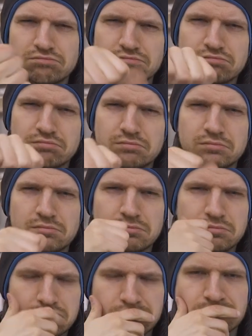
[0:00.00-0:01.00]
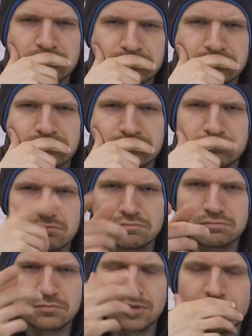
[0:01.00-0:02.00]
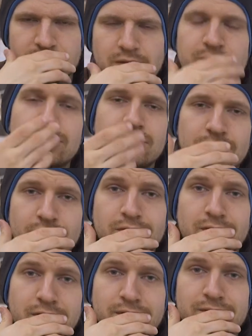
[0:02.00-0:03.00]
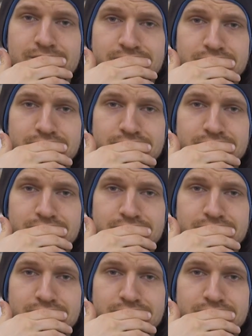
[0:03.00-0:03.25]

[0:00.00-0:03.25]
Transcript: Well, up to you, right?